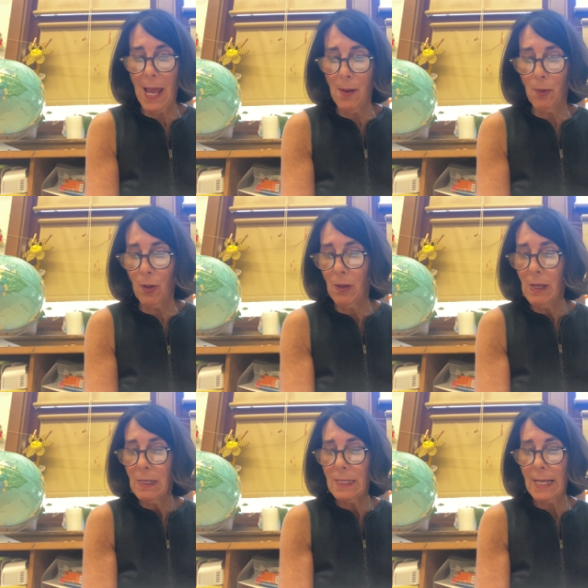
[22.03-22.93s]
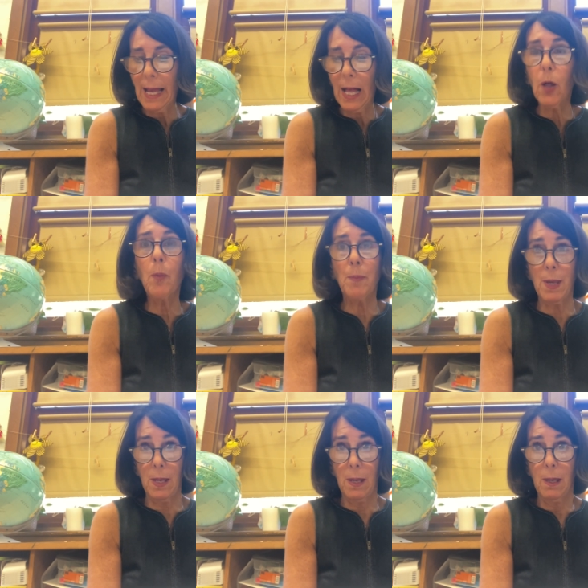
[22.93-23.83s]
able to help
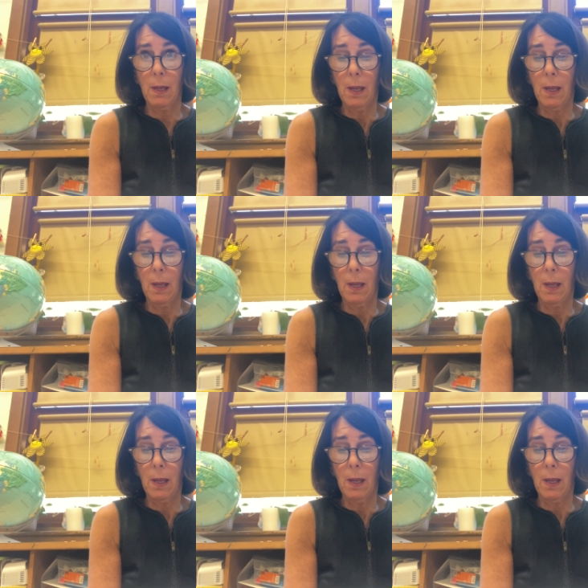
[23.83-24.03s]
me.